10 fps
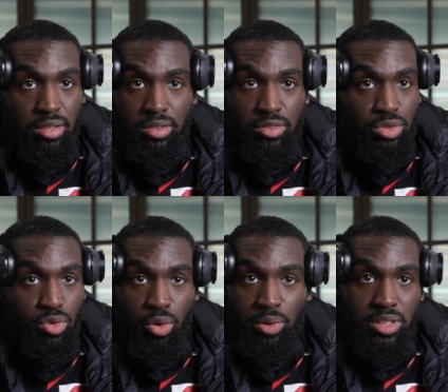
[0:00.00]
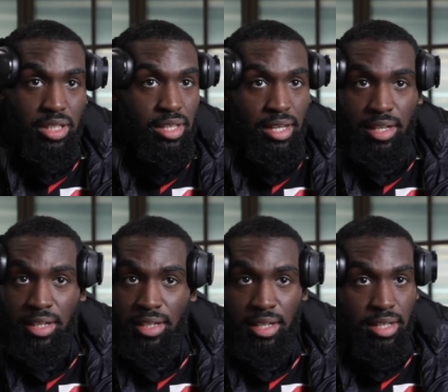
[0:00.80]
stories again and
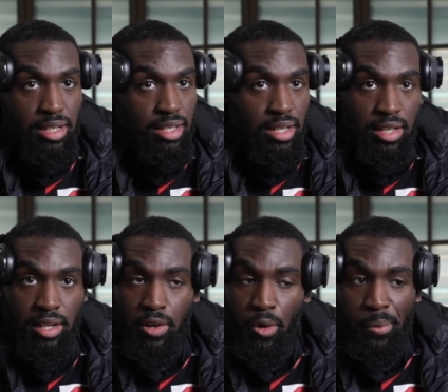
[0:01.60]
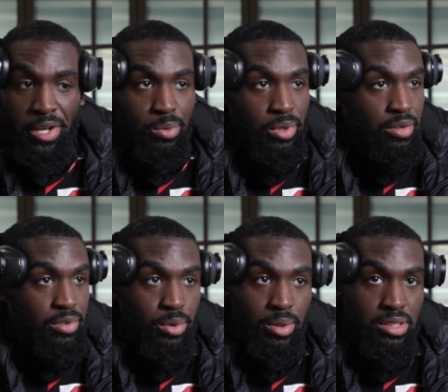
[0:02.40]
again and again, and nobody will
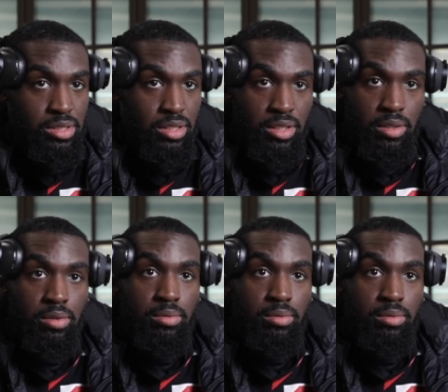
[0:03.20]
ever question it.